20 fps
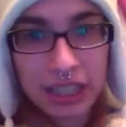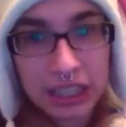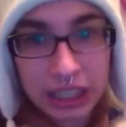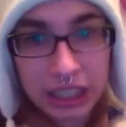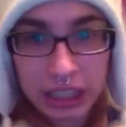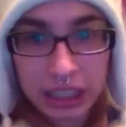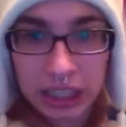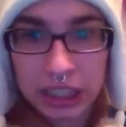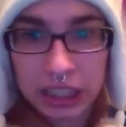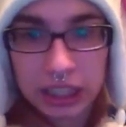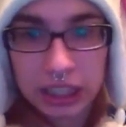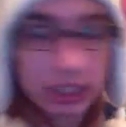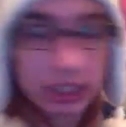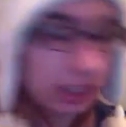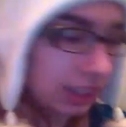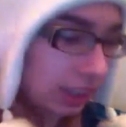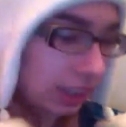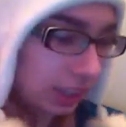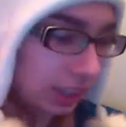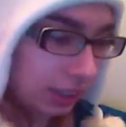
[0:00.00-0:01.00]

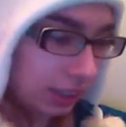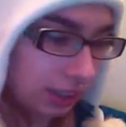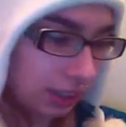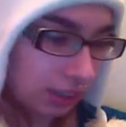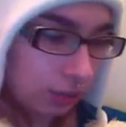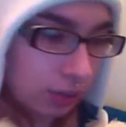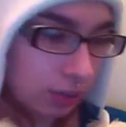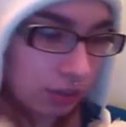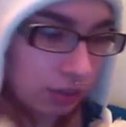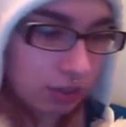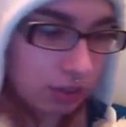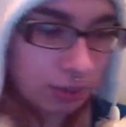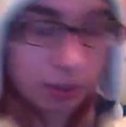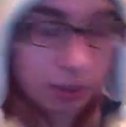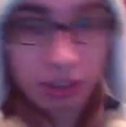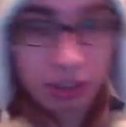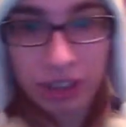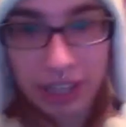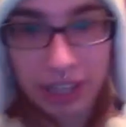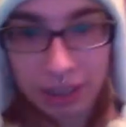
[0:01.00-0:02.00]
watched a
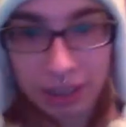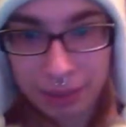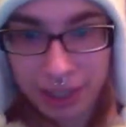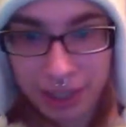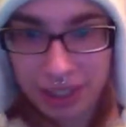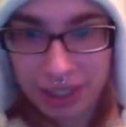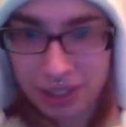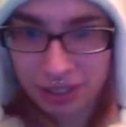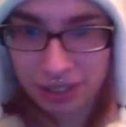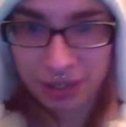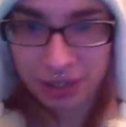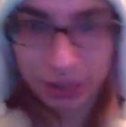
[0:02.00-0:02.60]
bunch of anime, I don't know